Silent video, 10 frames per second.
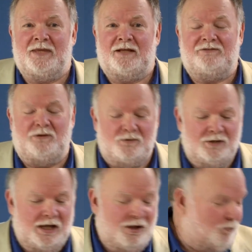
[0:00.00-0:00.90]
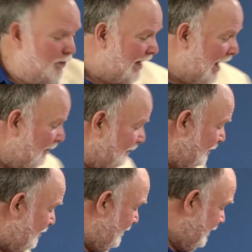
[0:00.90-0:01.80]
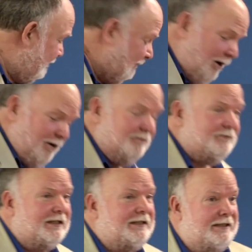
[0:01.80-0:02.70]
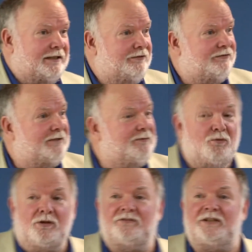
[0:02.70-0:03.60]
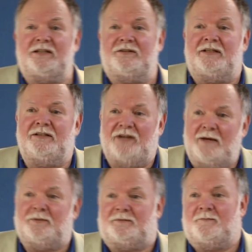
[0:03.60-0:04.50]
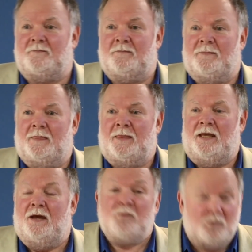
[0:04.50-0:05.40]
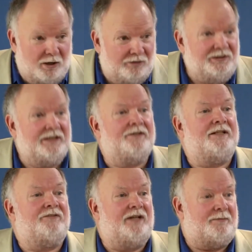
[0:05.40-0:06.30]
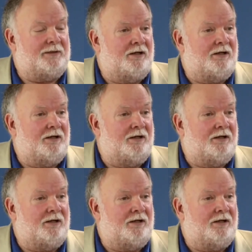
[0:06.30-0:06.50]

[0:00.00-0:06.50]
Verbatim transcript: So we have to get involved in this if we want to see good things happen. But we are seeing good things happen.